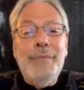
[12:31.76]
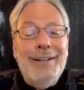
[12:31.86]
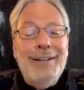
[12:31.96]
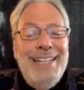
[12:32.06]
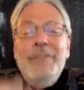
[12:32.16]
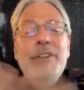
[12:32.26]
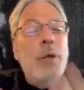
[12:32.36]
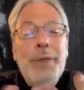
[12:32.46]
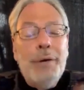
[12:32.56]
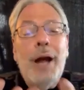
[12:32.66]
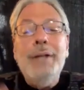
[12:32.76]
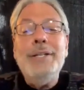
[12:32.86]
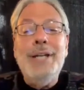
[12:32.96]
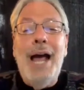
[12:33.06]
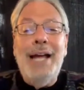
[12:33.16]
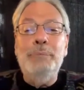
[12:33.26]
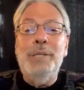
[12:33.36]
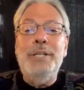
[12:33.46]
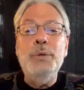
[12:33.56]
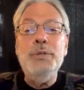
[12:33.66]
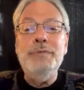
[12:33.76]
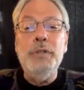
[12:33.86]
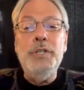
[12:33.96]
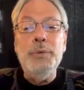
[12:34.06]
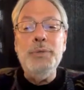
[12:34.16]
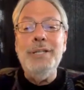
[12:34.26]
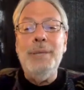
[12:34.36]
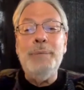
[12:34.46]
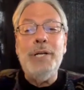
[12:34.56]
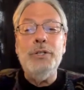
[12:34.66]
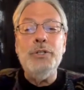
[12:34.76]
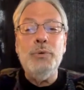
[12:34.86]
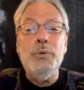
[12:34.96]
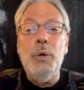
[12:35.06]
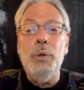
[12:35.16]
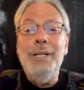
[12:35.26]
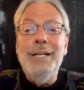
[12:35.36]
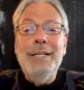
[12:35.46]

even though they're undeniably useful, using them to control